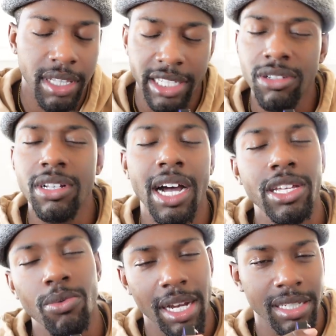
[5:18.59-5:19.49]
like how
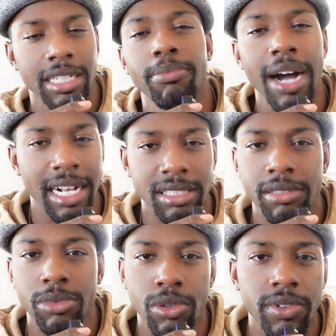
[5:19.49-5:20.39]
you watch like the boxing
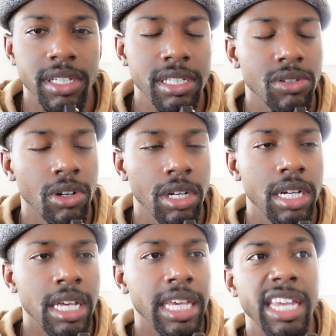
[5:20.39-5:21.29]
movies or
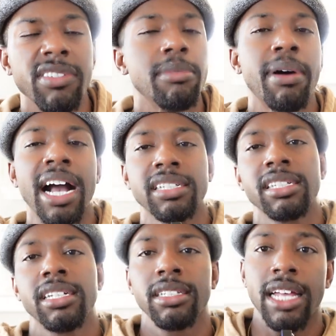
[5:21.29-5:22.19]
even the boxing,